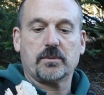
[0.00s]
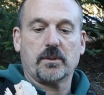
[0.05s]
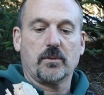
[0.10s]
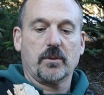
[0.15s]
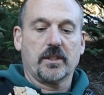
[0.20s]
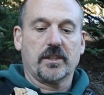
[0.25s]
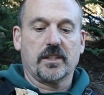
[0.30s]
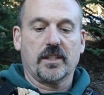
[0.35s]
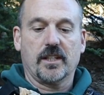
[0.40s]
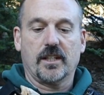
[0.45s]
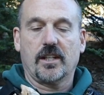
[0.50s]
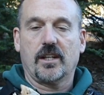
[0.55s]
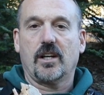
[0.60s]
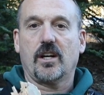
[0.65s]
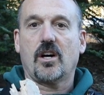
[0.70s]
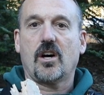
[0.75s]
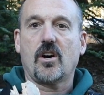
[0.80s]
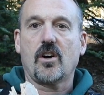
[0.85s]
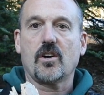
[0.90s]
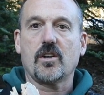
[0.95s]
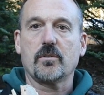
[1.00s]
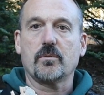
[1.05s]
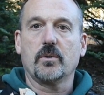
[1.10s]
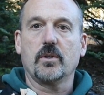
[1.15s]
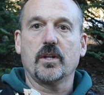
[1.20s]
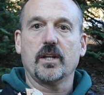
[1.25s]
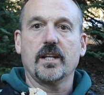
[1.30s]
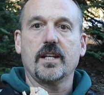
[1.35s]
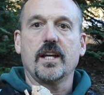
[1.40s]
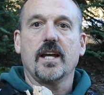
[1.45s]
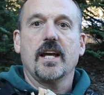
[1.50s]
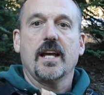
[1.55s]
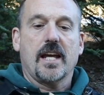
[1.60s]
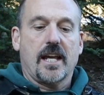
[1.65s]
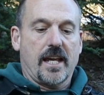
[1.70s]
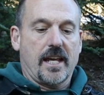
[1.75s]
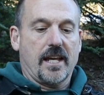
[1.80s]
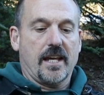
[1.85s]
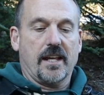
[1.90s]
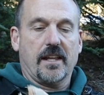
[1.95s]
But with a hardwood,
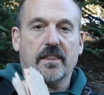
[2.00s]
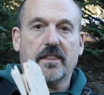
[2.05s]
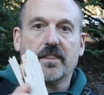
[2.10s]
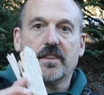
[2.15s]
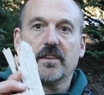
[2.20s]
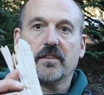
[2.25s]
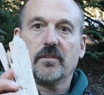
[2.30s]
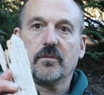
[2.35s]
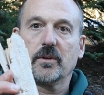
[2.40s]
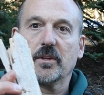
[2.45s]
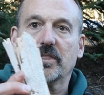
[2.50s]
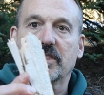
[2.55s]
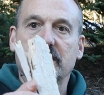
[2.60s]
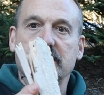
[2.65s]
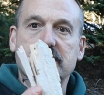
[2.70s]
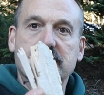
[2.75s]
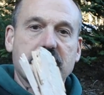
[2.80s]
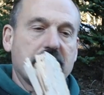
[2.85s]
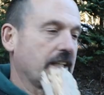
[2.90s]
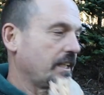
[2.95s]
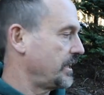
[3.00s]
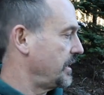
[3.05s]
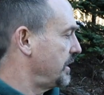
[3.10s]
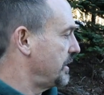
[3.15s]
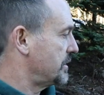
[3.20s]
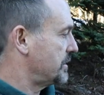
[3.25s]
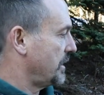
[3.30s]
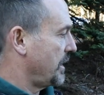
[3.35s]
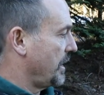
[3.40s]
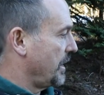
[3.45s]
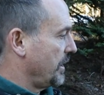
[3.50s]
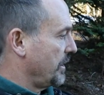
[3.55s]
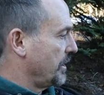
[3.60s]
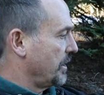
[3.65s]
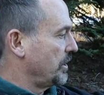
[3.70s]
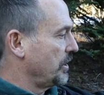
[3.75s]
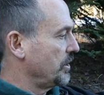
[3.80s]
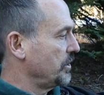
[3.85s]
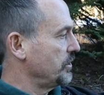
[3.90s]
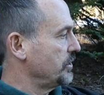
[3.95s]
and with this thickness, and
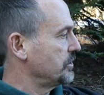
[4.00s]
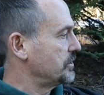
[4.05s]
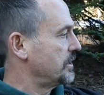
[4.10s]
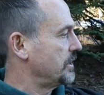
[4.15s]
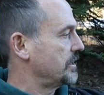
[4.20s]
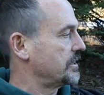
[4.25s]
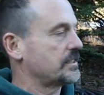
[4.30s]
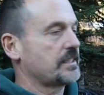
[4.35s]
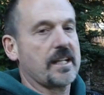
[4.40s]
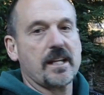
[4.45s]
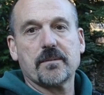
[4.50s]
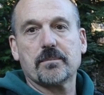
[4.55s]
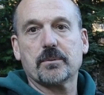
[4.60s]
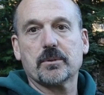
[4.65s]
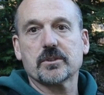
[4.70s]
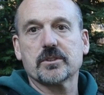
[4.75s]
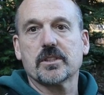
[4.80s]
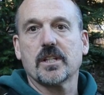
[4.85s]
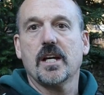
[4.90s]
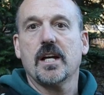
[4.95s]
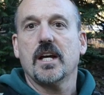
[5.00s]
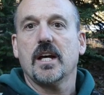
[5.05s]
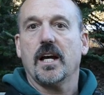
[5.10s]
the glues and the staples,